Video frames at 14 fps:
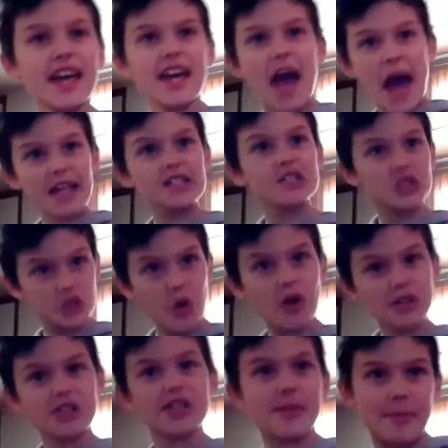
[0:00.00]
It has
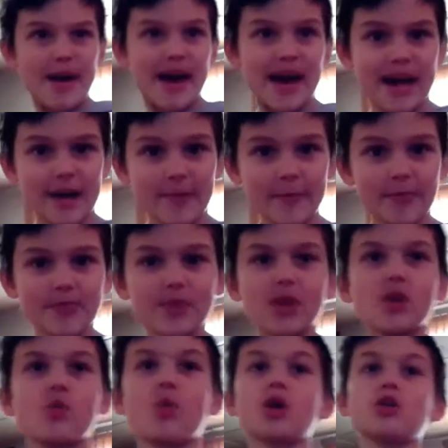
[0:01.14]
storage in the back
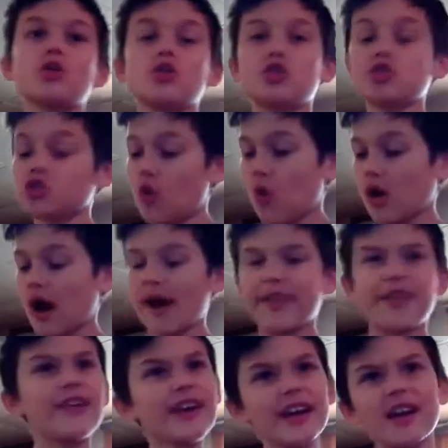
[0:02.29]
where you can store, I
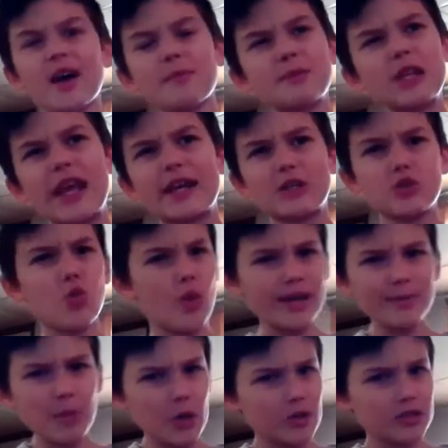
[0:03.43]
think, up to like
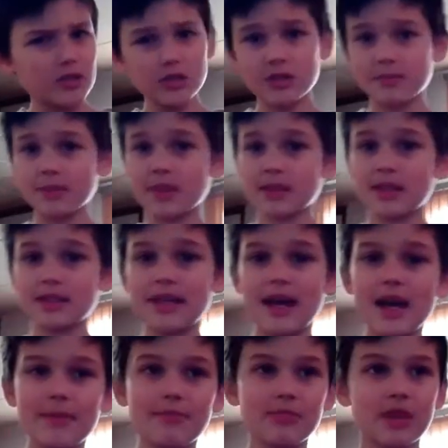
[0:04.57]
20 bullets or something like
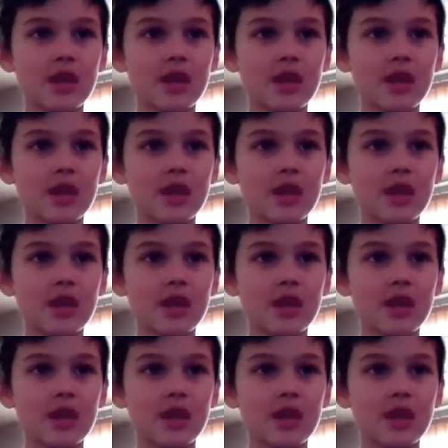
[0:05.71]
that.